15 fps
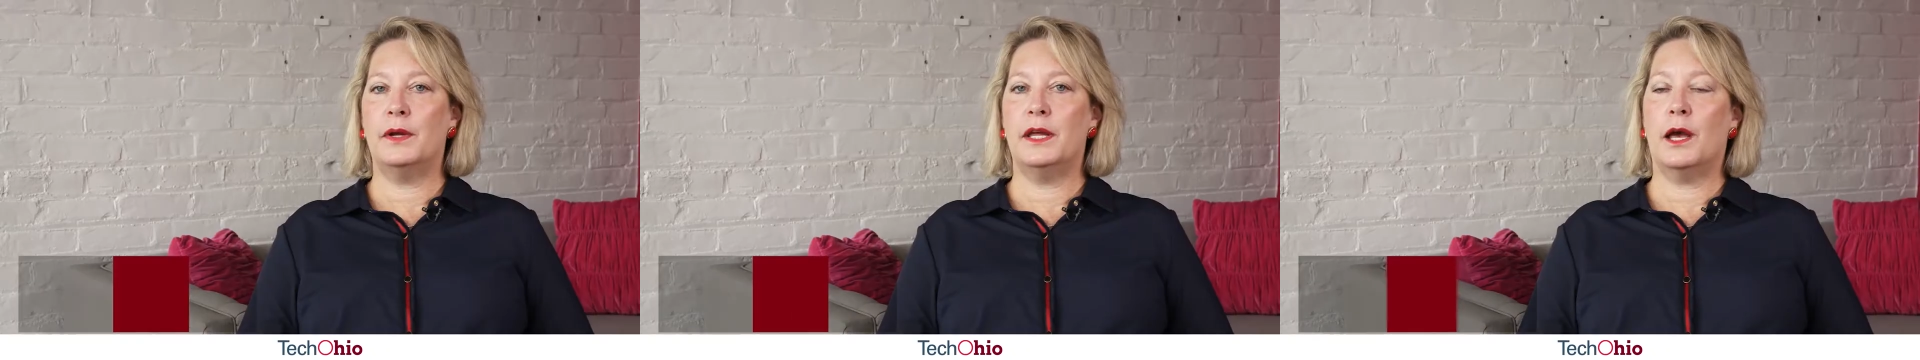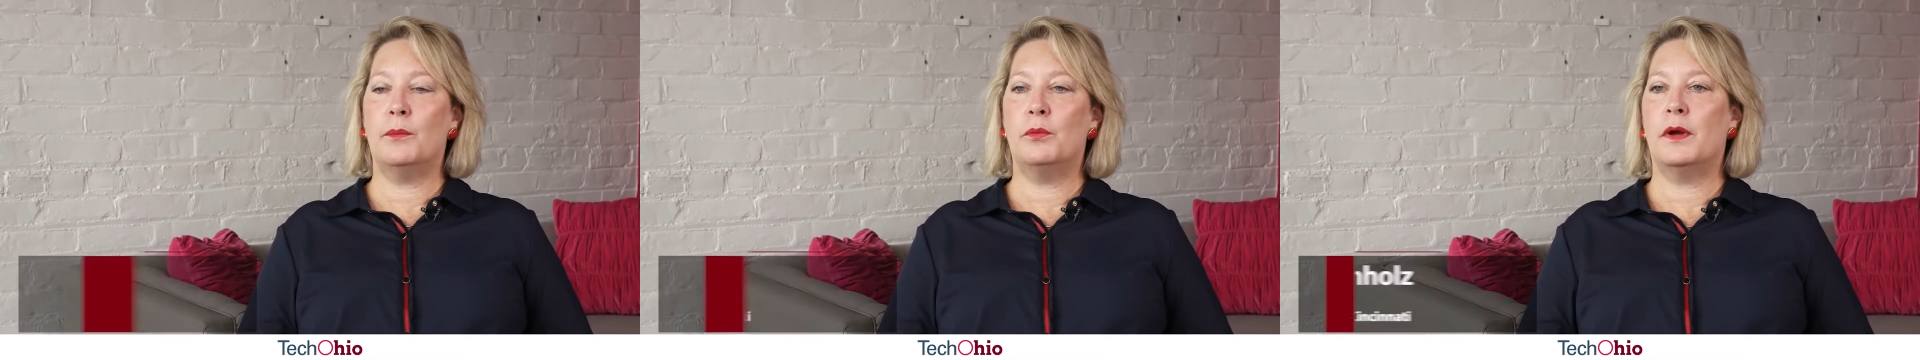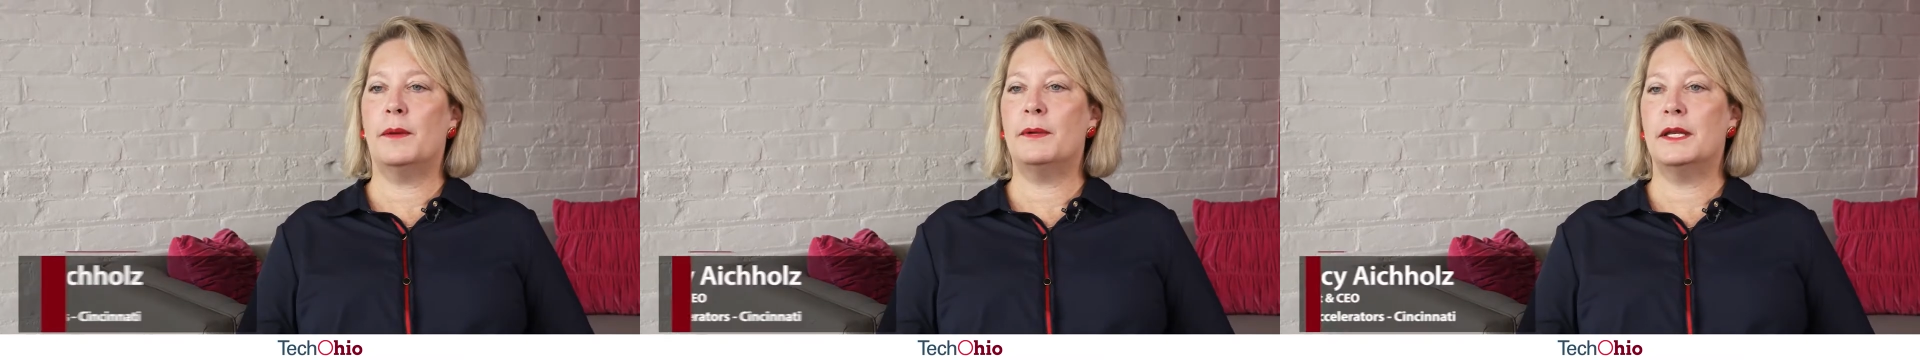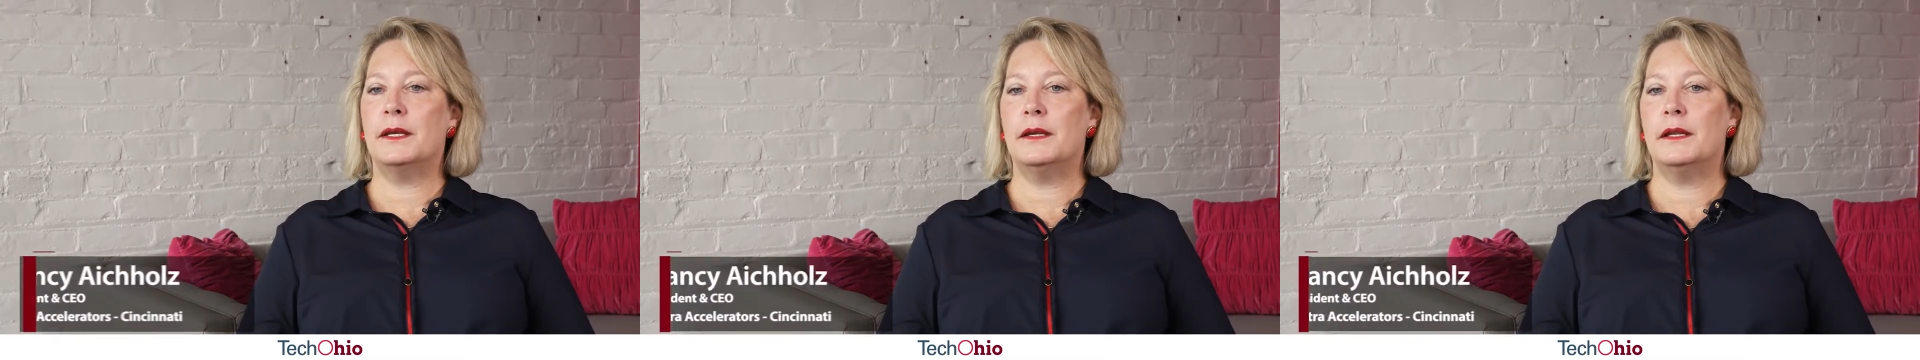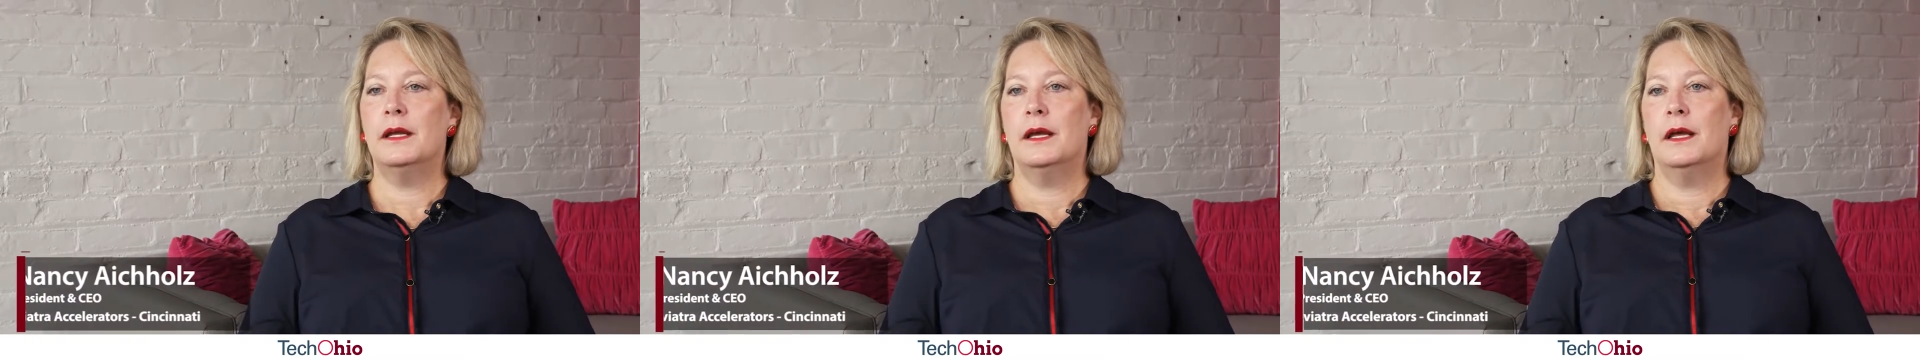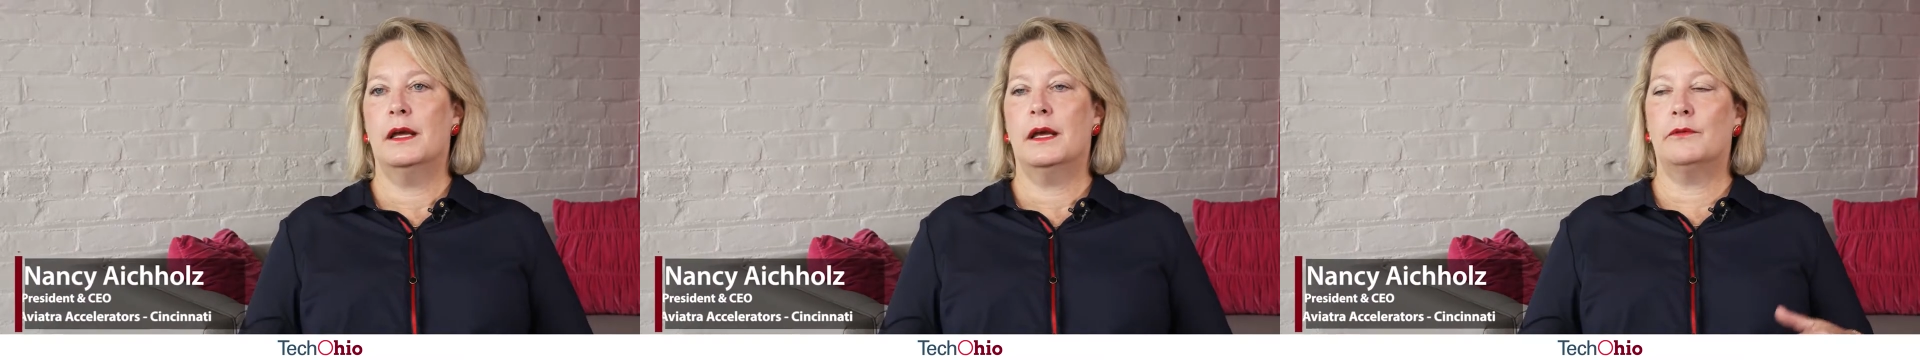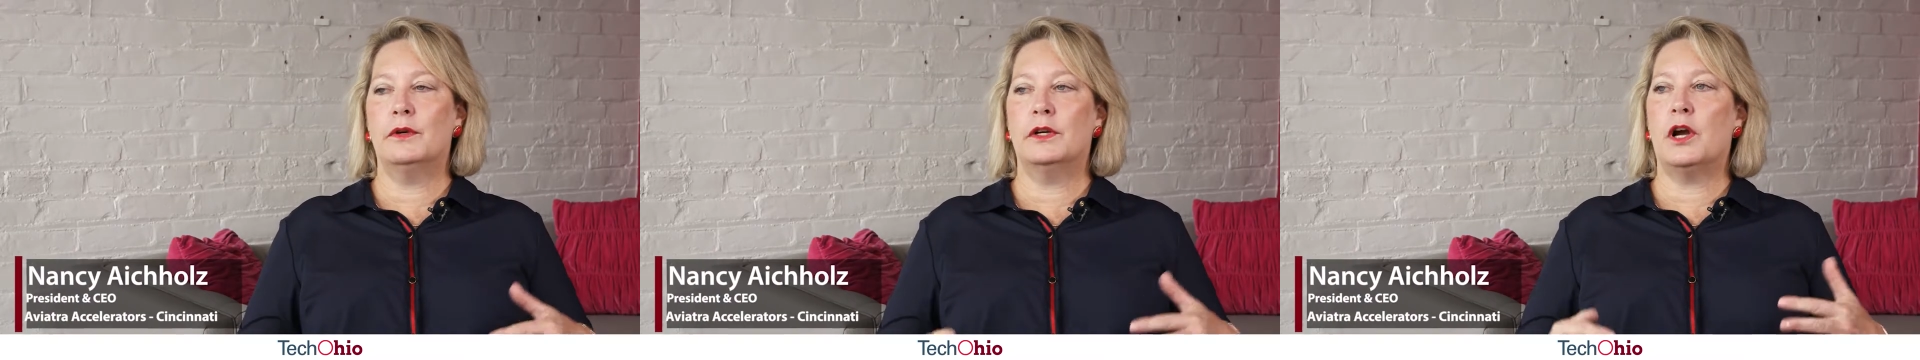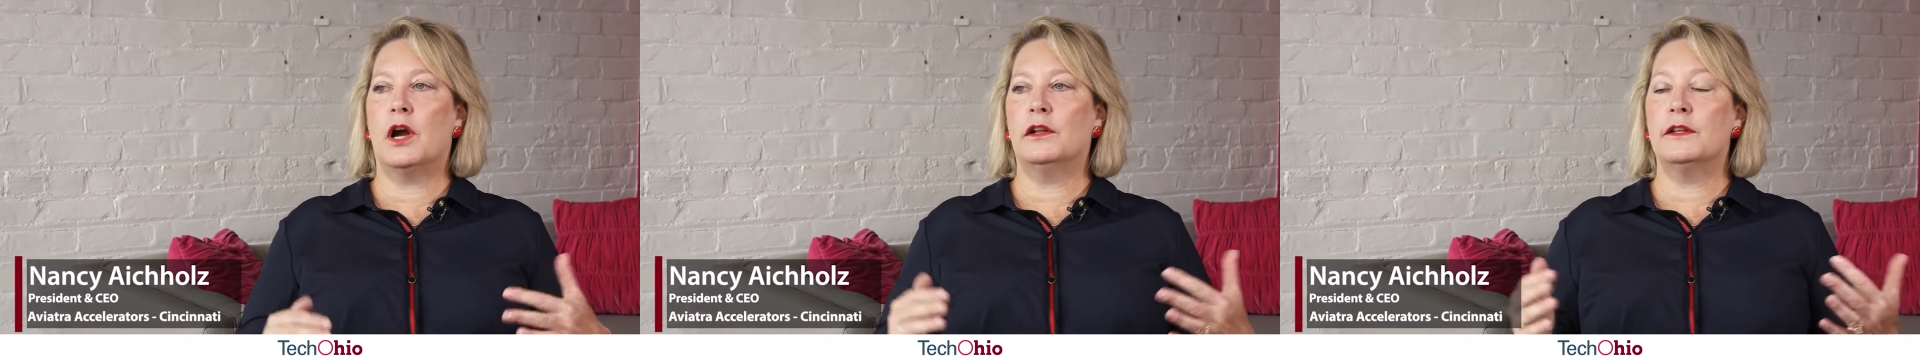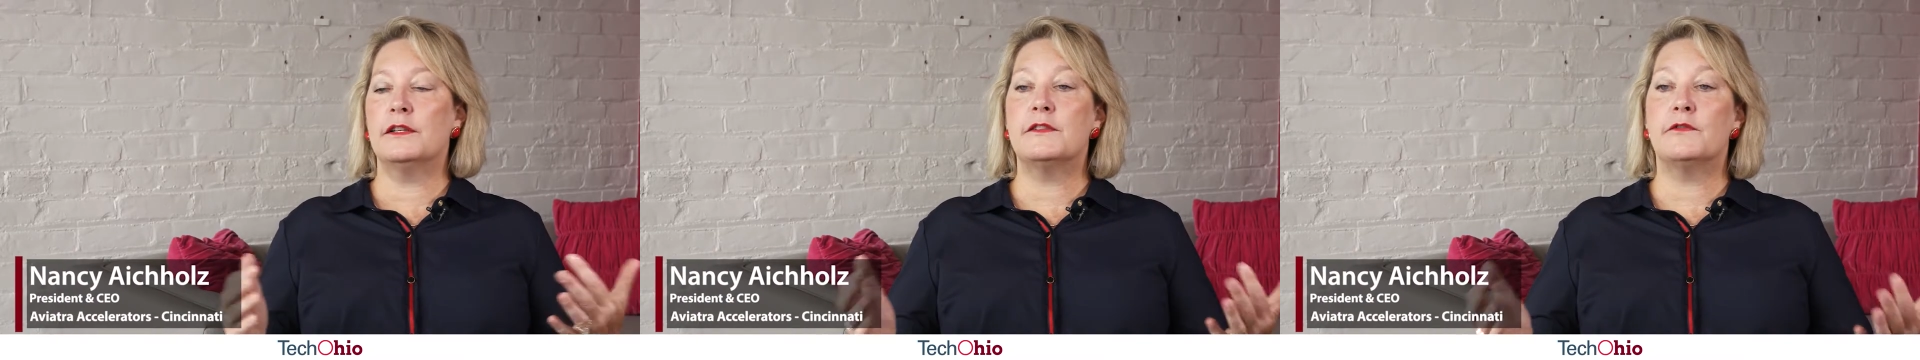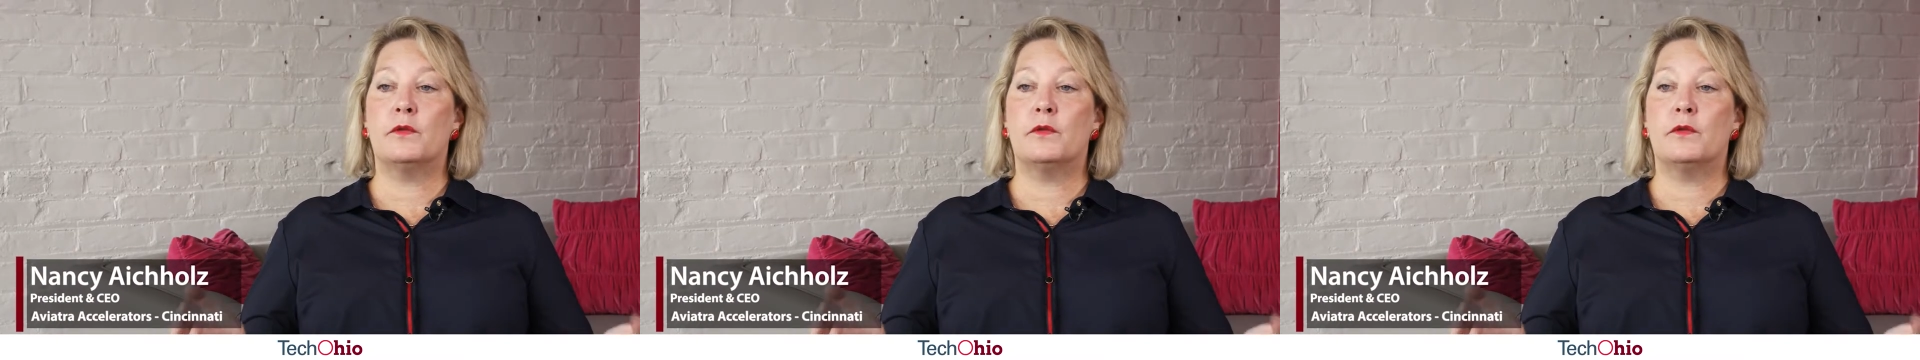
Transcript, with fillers: we help women regardless